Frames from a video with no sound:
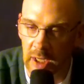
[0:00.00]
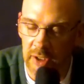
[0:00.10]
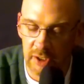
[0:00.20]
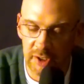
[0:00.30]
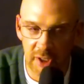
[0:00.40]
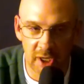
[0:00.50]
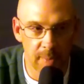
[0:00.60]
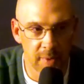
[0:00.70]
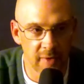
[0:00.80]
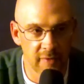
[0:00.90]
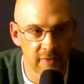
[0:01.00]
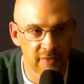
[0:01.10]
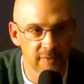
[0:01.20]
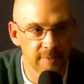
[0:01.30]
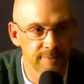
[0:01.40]
just a couple of
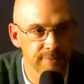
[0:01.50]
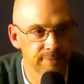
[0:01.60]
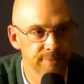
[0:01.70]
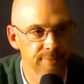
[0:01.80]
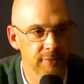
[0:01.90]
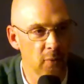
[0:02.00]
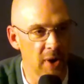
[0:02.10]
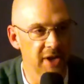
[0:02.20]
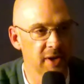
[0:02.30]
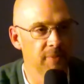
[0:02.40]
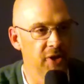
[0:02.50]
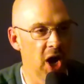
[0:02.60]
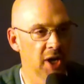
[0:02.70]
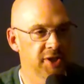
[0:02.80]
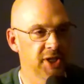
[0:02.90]
random
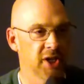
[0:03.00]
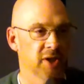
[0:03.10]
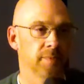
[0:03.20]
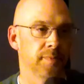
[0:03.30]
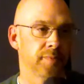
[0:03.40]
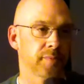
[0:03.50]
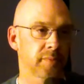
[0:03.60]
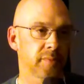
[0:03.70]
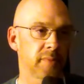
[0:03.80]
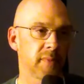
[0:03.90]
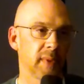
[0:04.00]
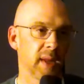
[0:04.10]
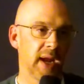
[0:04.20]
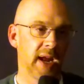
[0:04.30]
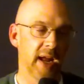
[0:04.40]
thoughts here.
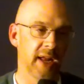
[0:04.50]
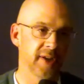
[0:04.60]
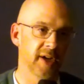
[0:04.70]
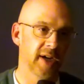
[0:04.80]
And